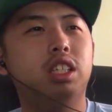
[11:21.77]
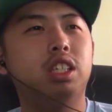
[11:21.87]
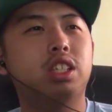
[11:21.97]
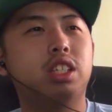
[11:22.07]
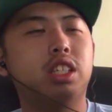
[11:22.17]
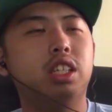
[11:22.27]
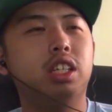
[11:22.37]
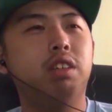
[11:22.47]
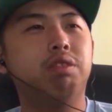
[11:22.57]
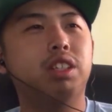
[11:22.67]
It's gonna
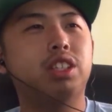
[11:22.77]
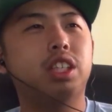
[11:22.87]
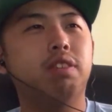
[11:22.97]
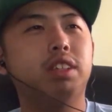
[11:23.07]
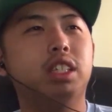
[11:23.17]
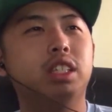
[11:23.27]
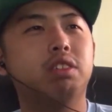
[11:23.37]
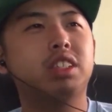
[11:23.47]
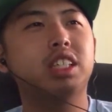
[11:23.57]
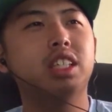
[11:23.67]
aim for the 7. Here
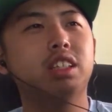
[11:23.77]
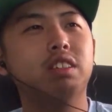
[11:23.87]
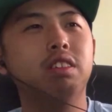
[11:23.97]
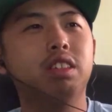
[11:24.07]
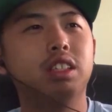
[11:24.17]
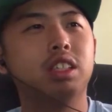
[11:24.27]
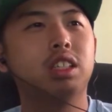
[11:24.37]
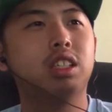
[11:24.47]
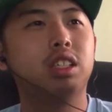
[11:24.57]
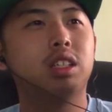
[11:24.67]
we go.
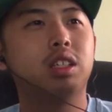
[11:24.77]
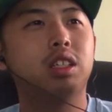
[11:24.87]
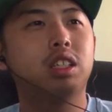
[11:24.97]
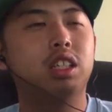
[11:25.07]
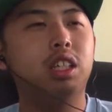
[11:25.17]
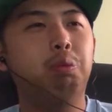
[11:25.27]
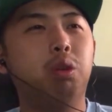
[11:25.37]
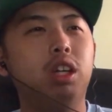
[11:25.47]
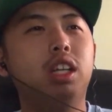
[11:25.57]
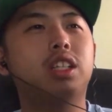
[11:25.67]
It
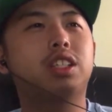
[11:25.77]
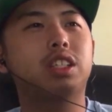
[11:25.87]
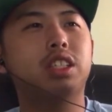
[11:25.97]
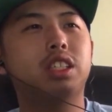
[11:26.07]
worked.